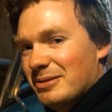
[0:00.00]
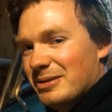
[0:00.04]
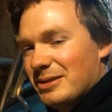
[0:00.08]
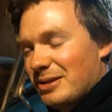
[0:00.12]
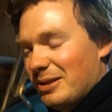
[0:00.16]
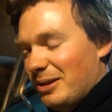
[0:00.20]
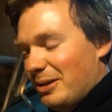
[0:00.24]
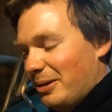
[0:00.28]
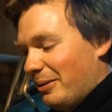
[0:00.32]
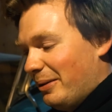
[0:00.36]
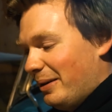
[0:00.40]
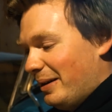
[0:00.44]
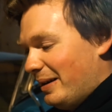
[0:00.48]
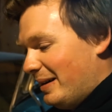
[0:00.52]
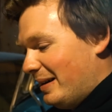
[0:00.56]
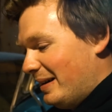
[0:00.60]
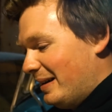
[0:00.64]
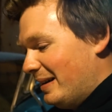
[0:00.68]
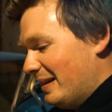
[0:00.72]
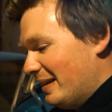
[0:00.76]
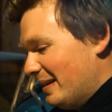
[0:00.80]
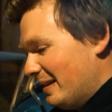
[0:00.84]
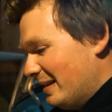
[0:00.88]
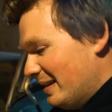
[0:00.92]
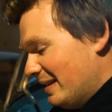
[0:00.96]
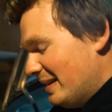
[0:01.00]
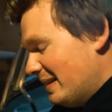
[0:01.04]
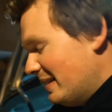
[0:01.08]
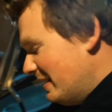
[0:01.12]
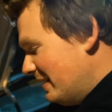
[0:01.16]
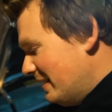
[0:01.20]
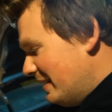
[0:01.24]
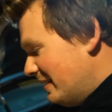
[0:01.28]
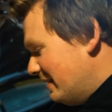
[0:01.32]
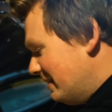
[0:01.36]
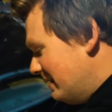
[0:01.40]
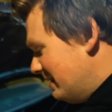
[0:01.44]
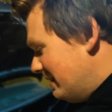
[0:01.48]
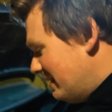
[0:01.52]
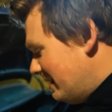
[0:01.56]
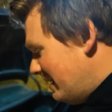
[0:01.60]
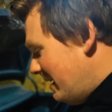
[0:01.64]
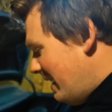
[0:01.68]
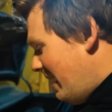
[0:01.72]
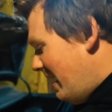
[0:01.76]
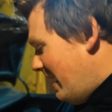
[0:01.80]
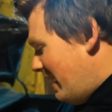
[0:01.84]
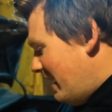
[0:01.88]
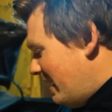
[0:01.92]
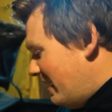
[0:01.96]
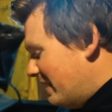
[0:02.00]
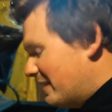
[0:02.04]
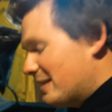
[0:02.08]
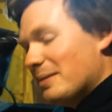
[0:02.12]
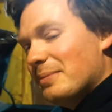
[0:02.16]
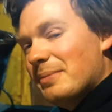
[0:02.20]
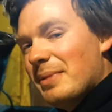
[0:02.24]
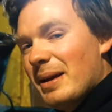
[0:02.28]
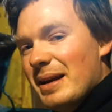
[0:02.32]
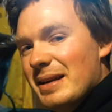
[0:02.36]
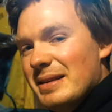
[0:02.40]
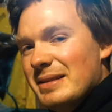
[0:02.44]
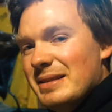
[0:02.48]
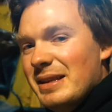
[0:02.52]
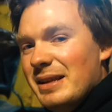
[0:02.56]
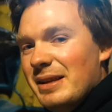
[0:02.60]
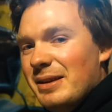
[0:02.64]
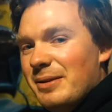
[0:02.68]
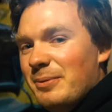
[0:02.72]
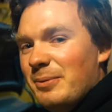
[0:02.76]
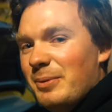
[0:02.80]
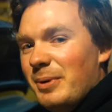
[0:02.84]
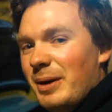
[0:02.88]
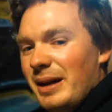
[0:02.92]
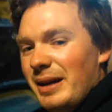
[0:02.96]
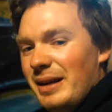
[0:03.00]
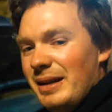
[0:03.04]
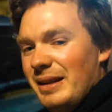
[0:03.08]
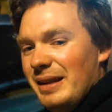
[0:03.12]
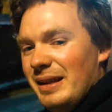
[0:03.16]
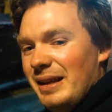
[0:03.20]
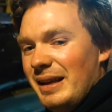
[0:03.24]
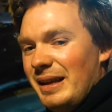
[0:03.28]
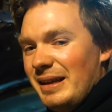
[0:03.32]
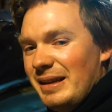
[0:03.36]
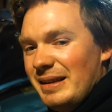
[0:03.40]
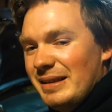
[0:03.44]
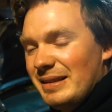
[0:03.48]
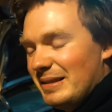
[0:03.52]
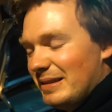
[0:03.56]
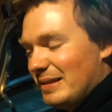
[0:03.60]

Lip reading: So yeah, it's amazing what, like,